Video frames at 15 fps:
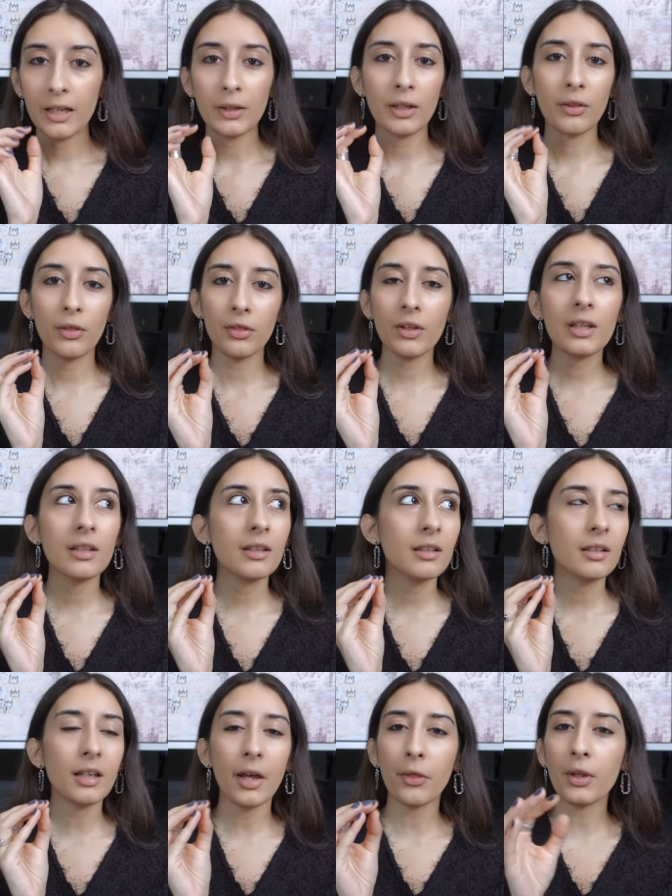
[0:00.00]
And I
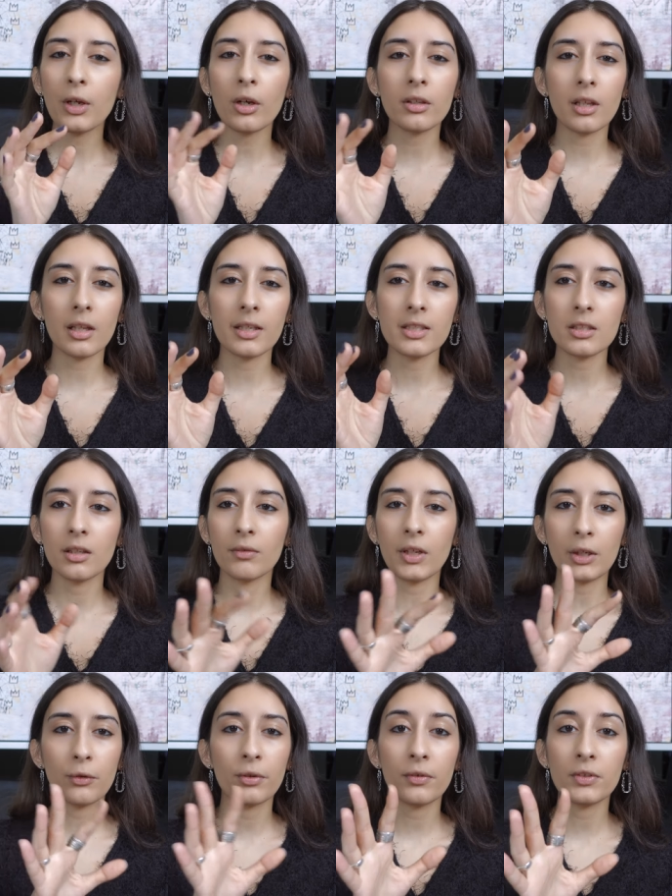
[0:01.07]
think, I think on a list of
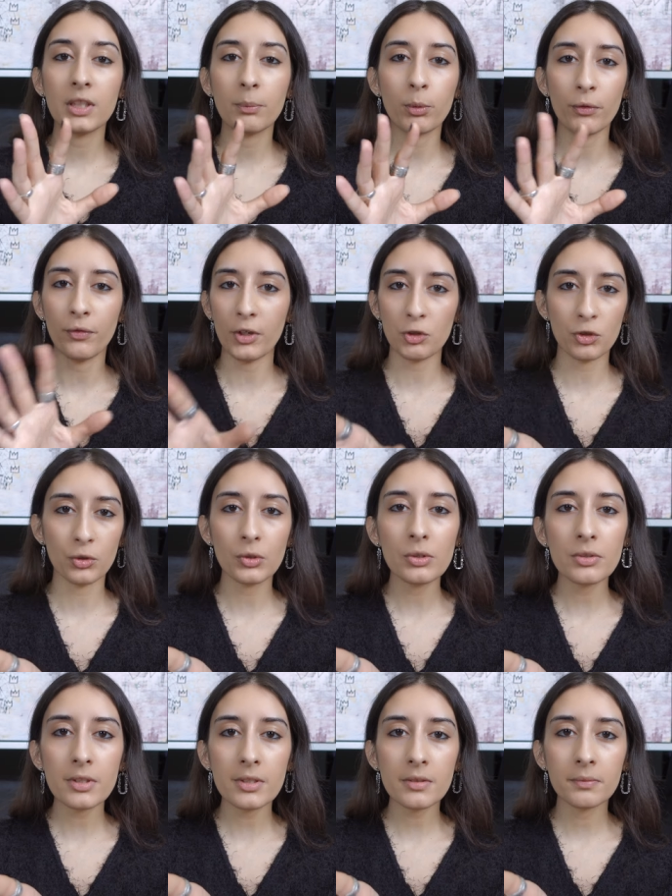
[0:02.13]
like 50
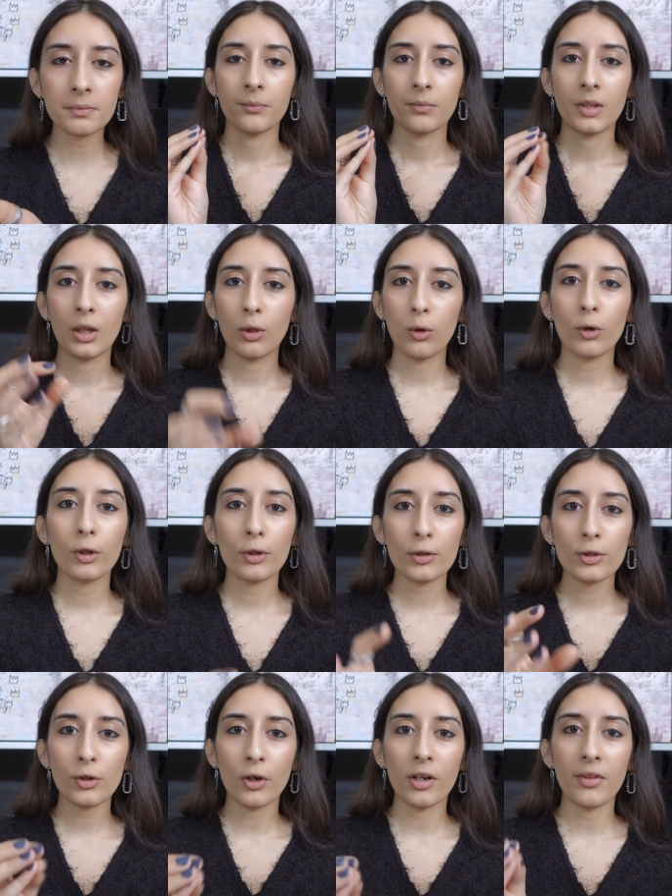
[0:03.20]
professionals,
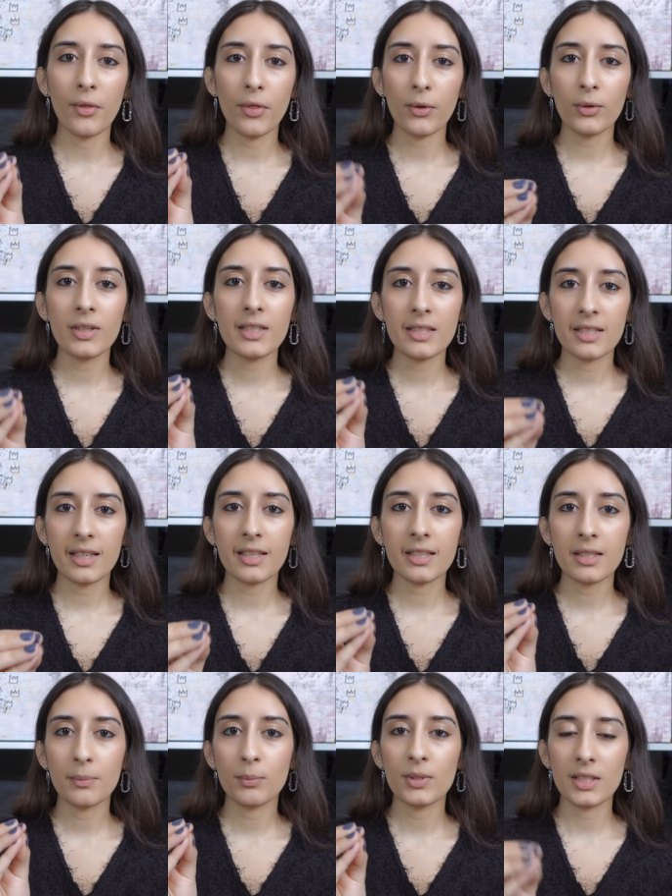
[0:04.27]
lawyers are in
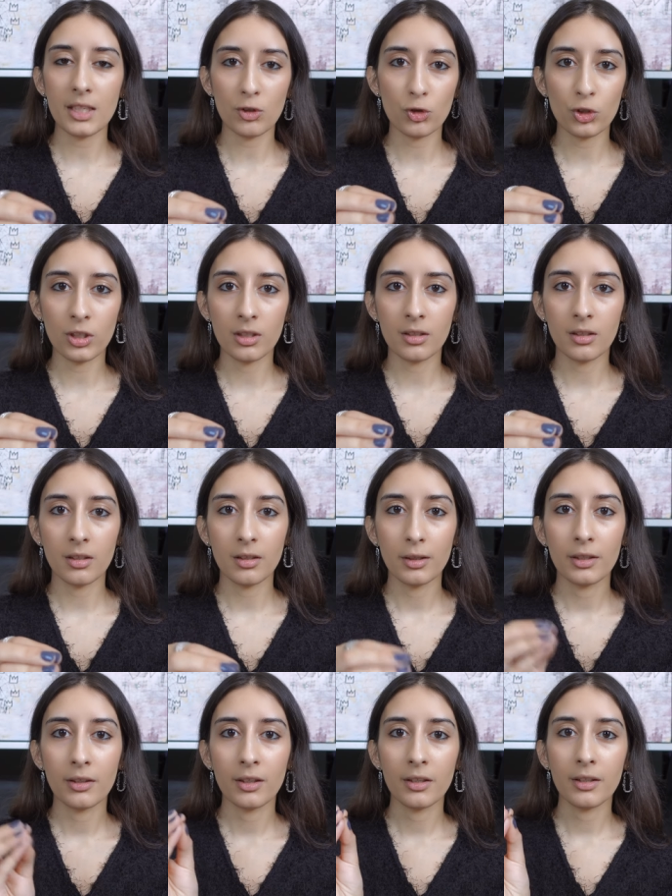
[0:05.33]
36th position
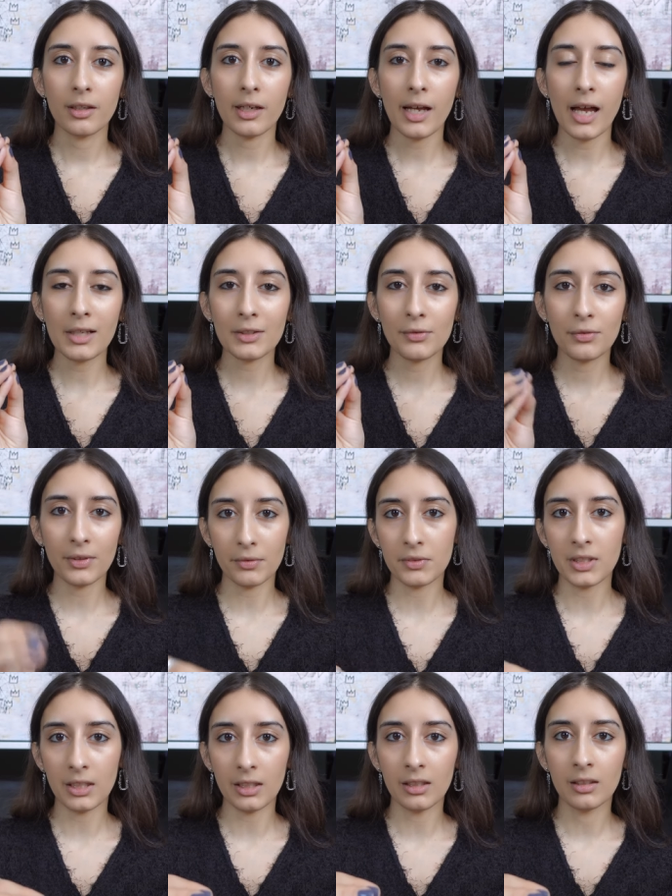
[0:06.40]
out of
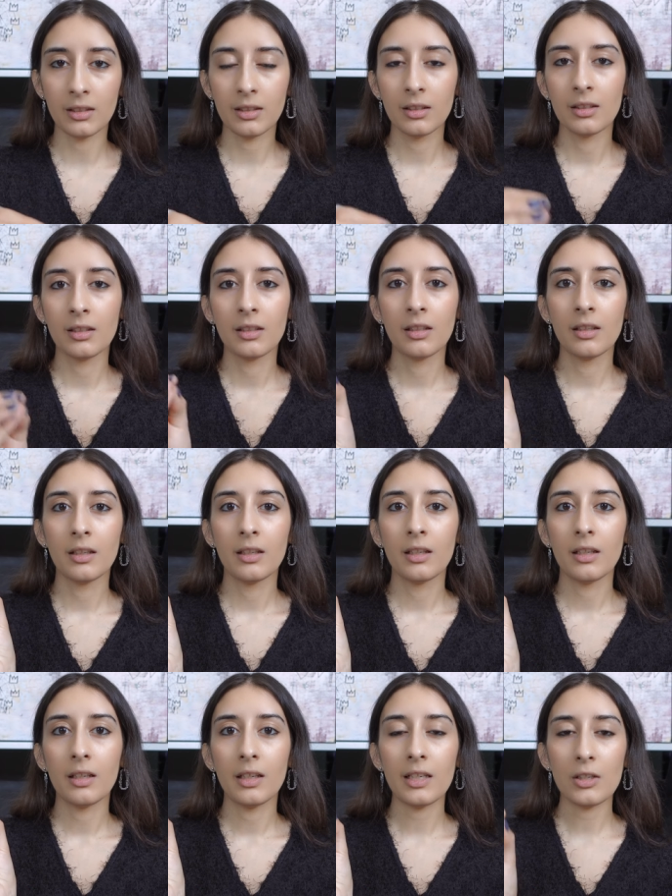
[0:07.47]
50
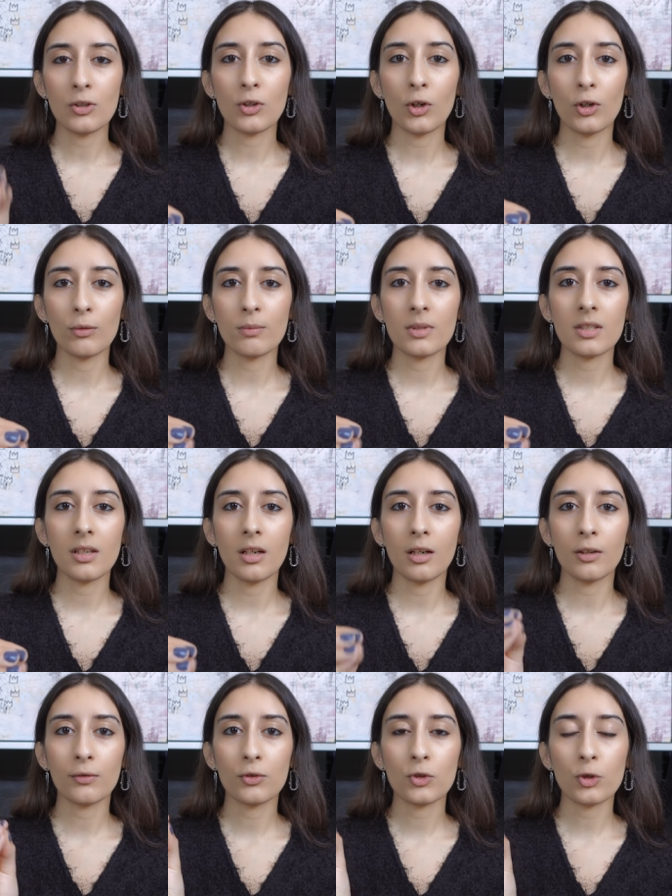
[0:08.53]
in terms
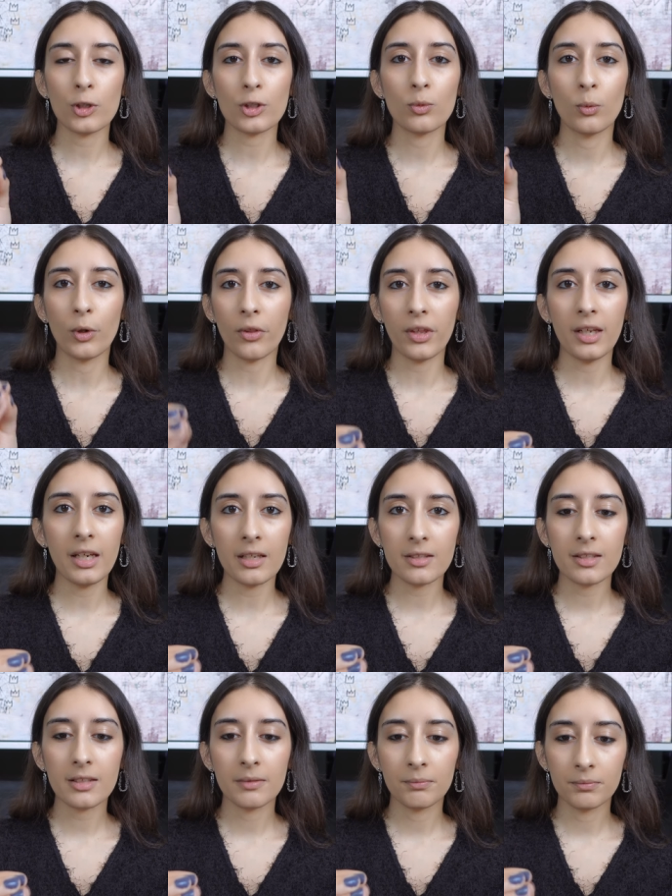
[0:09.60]
of
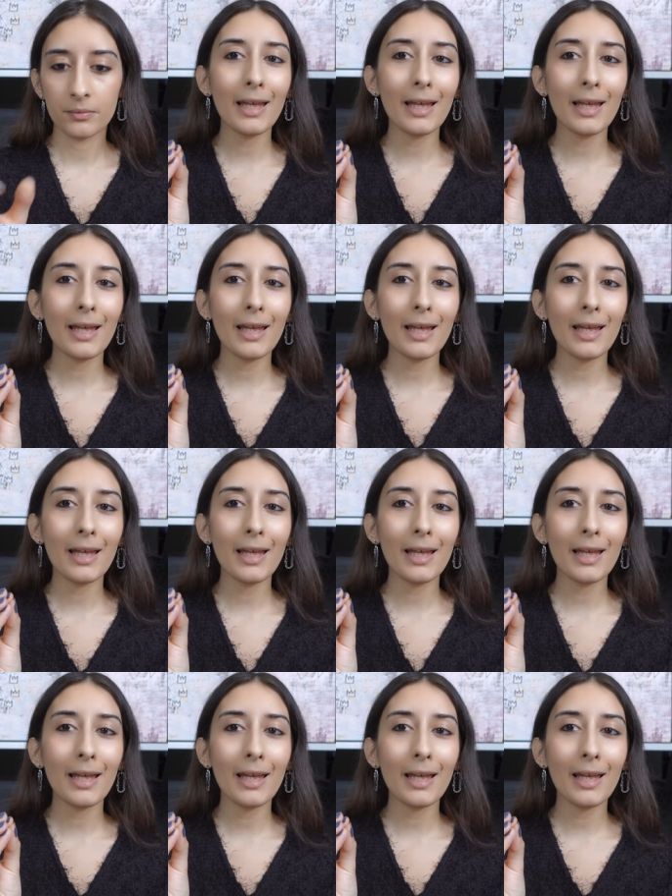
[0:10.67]
trustworthiness.